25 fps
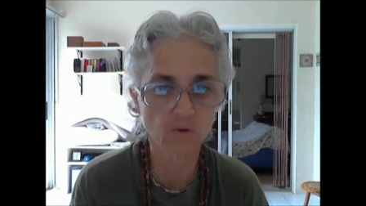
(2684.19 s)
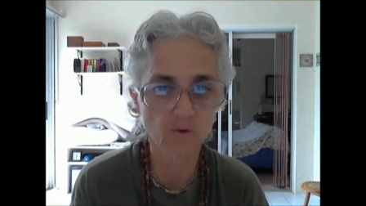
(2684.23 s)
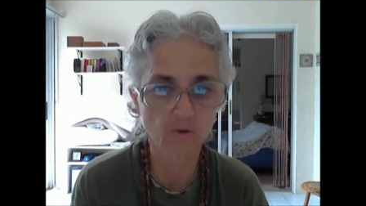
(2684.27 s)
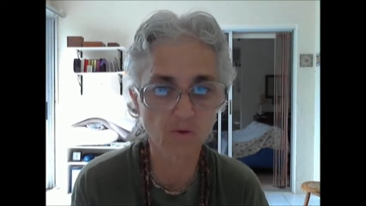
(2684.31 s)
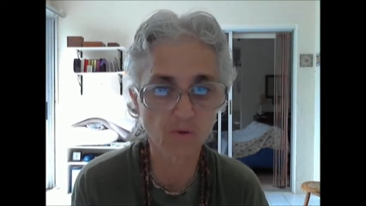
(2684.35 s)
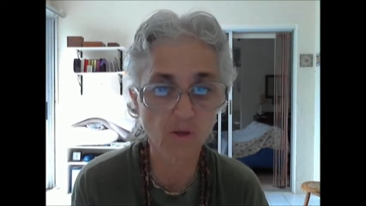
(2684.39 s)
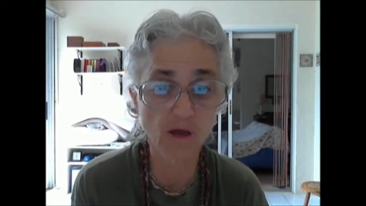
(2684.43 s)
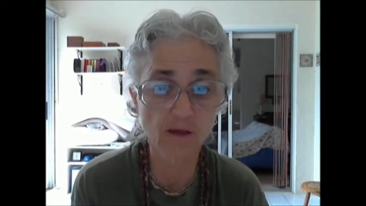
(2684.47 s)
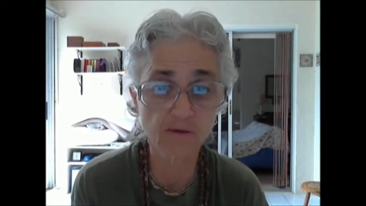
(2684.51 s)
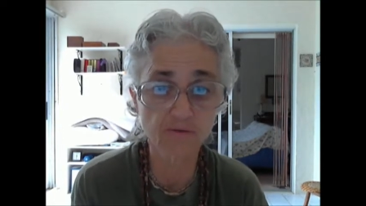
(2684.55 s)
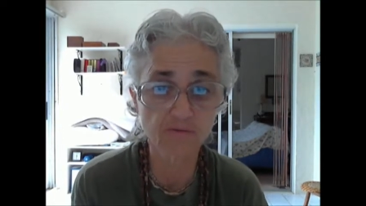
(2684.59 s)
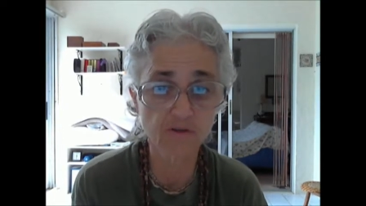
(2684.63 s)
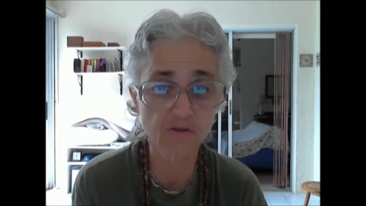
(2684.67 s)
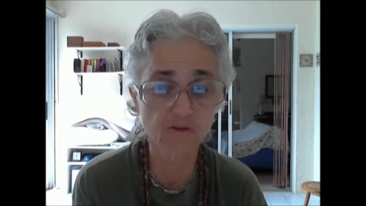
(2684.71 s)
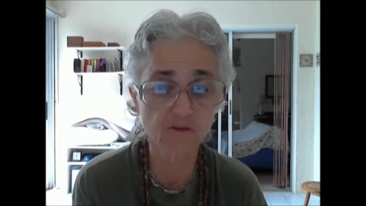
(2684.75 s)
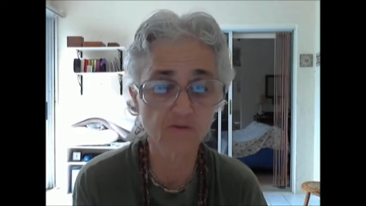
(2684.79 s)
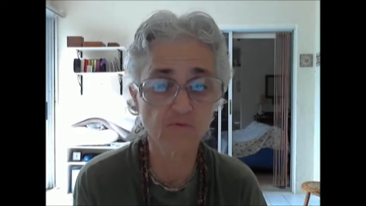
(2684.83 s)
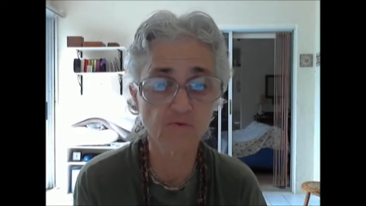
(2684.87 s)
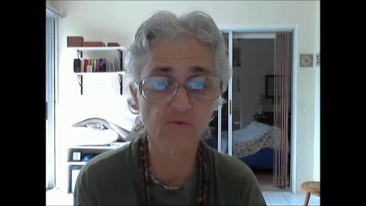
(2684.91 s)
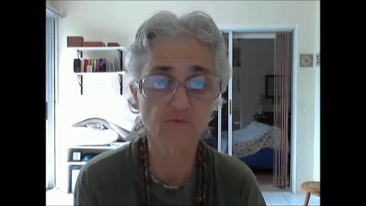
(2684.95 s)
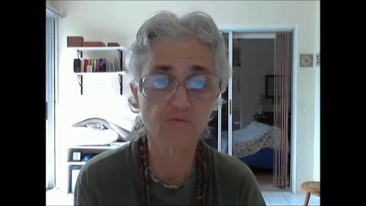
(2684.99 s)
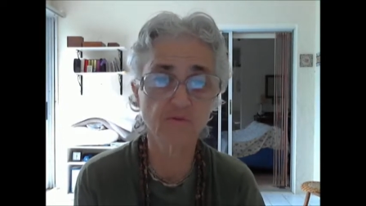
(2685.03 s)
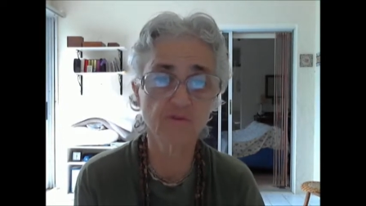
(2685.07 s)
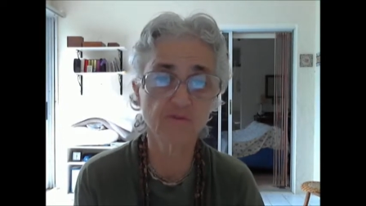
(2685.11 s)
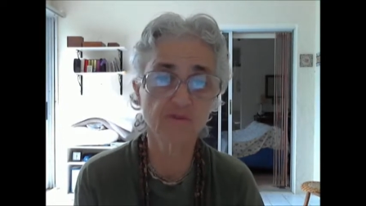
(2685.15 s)
a lot of these
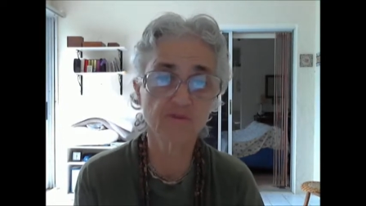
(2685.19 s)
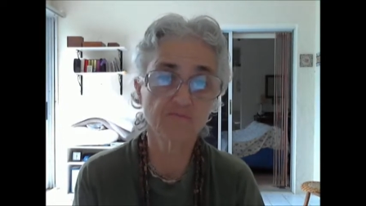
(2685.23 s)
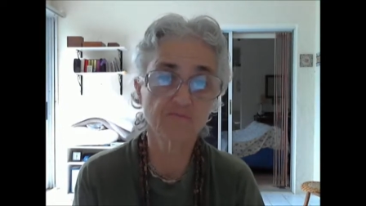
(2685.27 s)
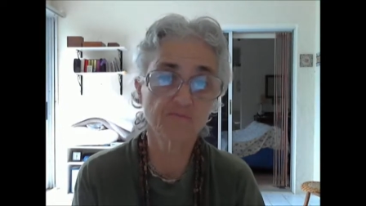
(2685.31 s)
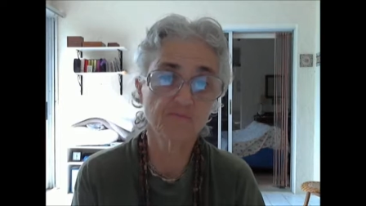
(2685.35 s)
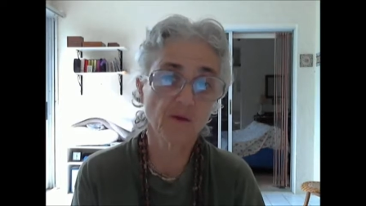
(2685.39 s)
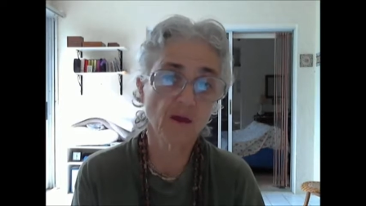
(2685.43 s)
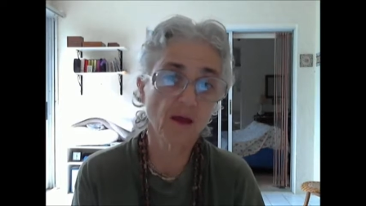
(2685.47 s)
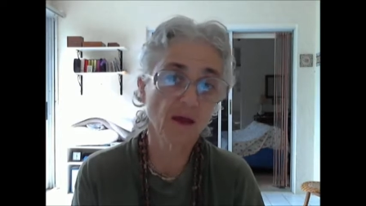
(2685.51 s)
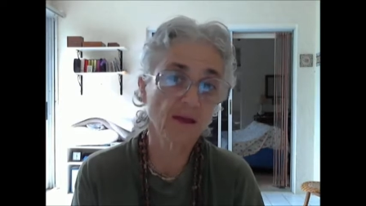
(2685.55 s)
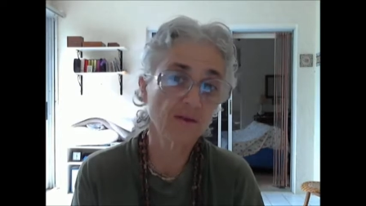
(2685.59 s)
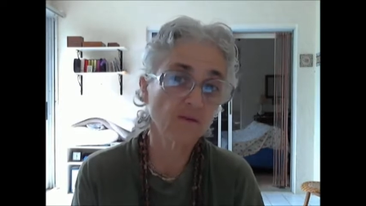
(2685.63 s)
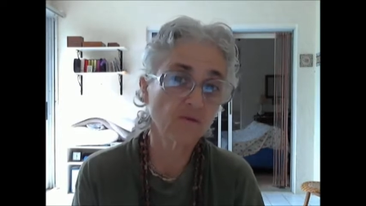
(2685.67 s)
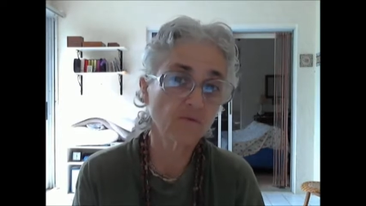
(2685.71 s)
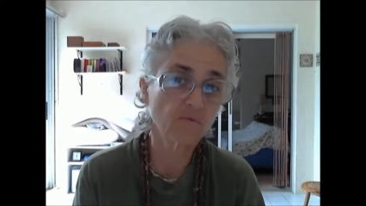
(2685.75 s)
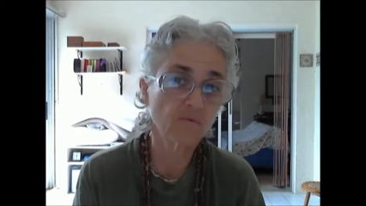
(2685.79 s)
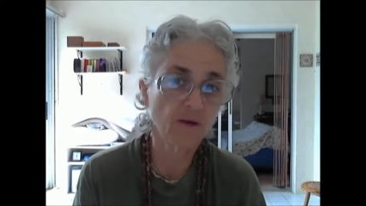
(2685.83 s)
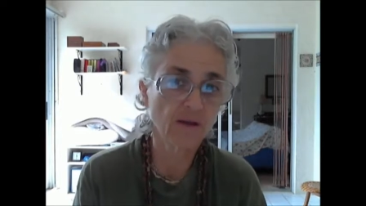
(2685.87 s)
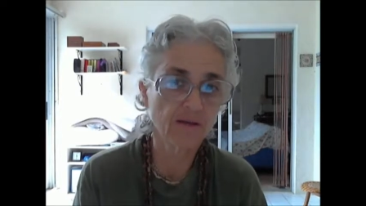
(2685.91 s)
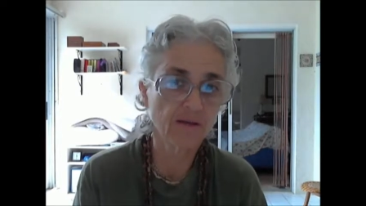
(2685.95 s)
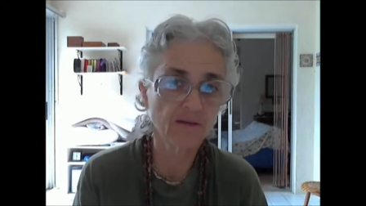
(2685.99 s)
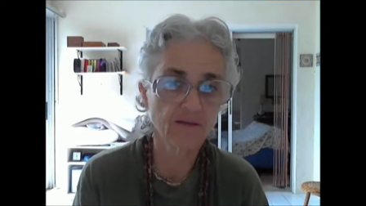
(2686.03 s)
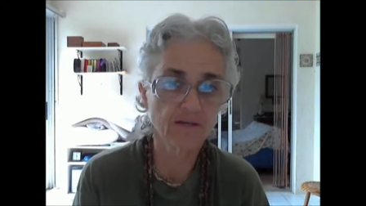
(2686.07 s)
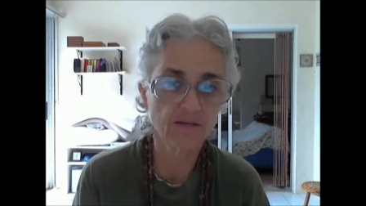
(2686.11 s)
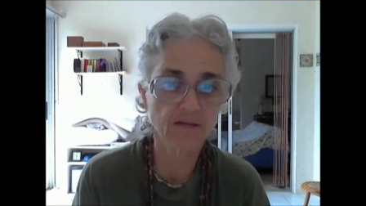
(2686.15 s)
rivers, I don't
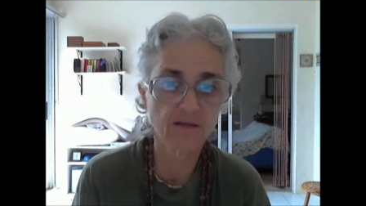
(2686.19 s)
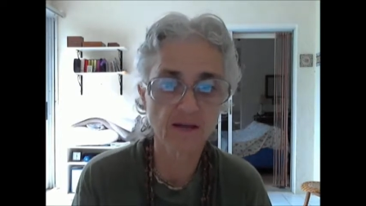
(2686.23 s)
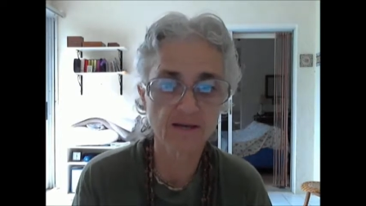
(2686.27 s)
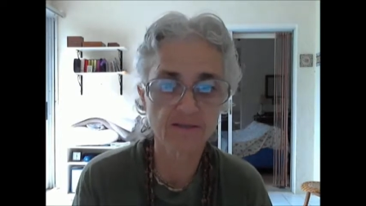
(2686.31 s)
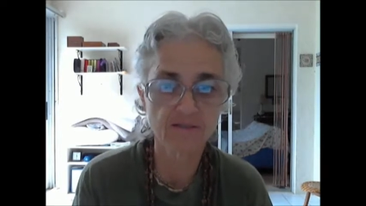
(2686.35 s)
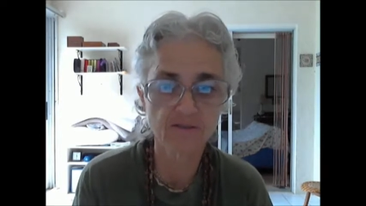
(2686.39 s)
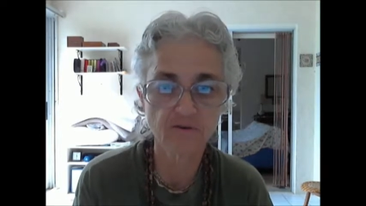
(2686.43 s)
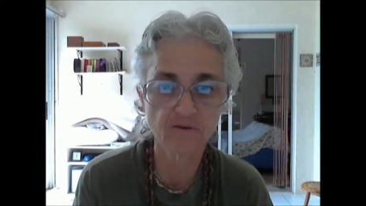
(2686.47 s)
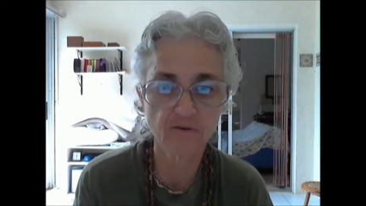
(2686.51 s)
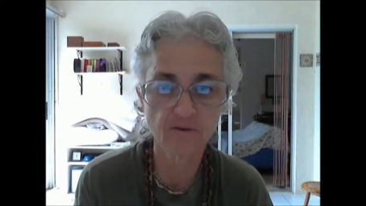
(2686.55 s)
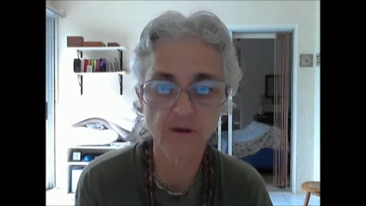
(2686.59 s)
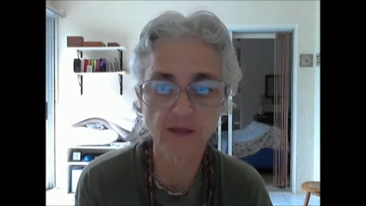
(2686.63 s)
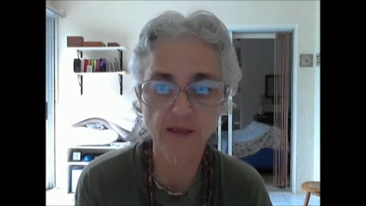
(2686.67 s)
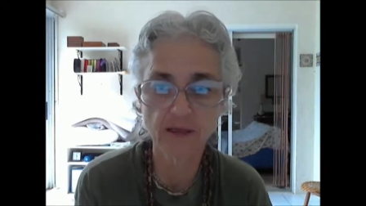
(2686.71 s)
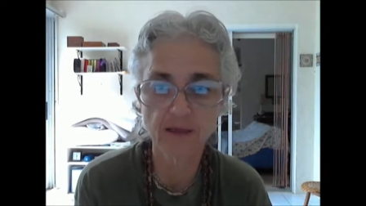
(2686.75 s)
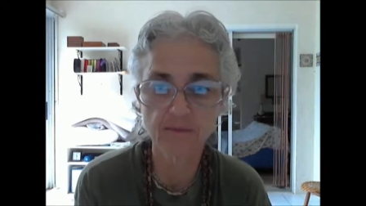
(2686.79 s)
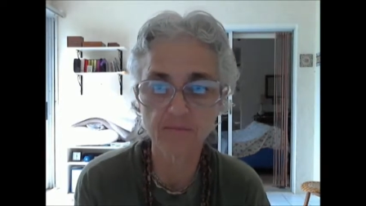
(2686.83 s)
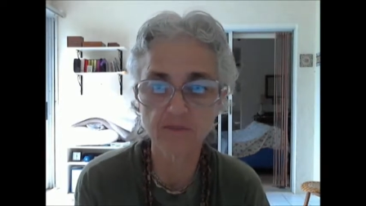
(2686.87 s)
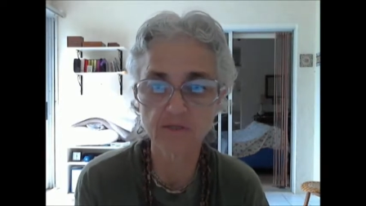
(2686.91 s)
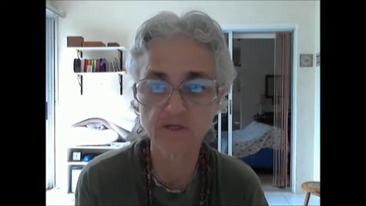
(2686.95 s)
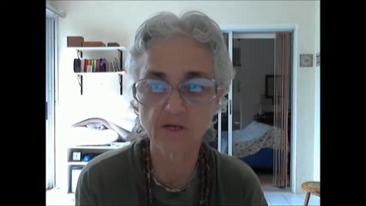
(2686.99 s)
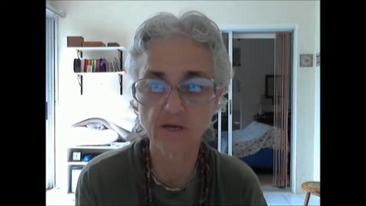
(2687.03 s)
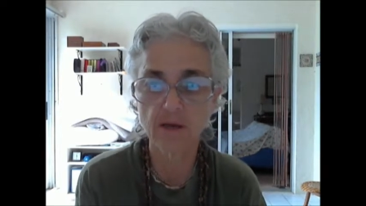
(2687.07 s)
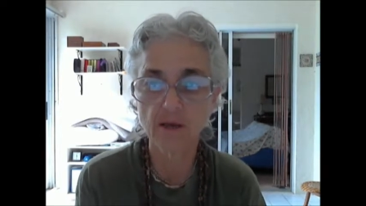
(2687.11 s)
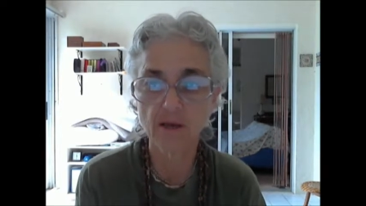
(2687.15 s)
recognize their names,